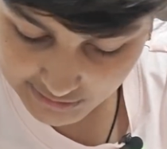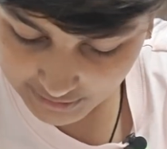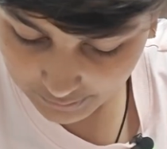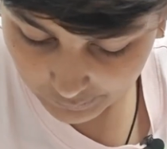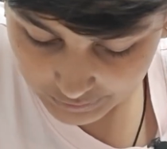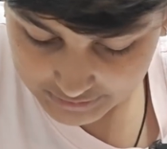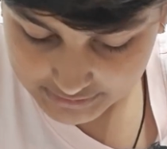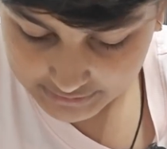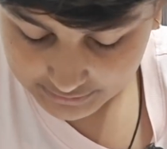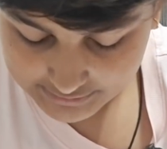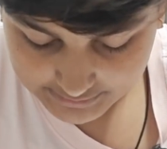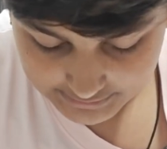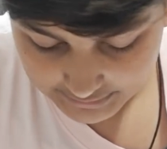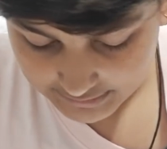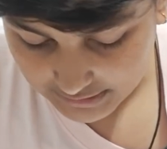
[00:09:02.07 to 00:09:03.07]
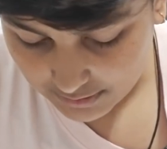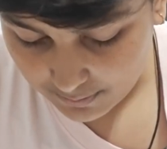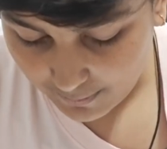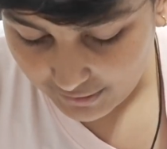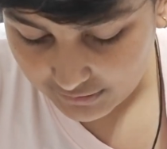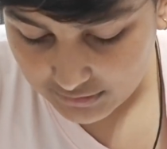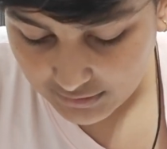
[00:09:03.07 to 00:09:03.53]
the king was
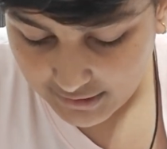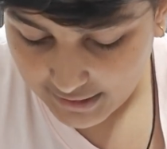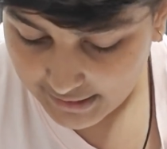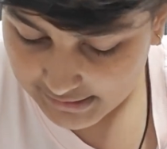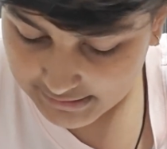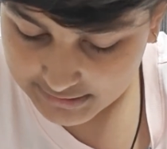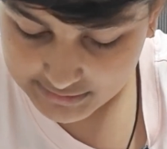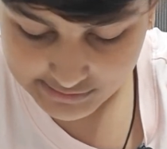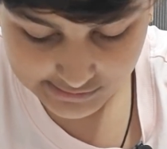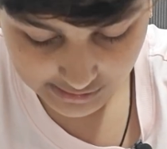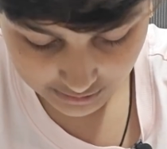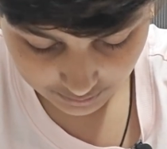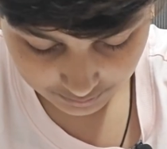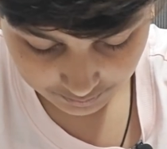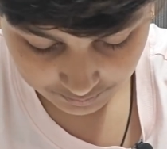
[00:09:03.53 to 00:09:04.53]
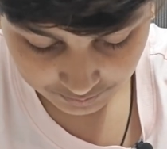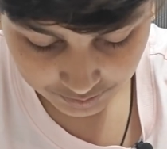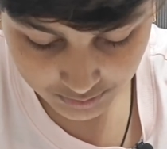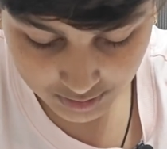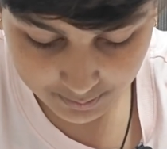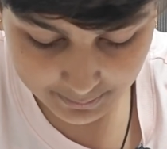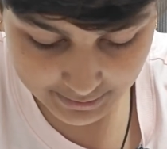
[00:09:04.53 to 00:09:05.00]
succeeded by the eldest son,
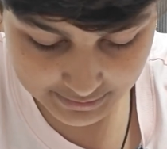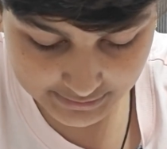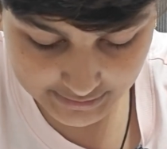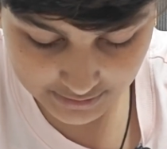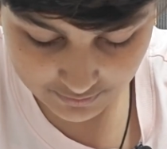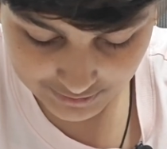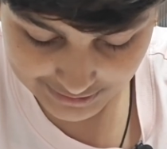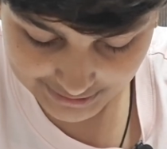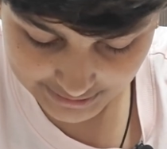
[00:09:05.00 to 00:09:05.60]
but there were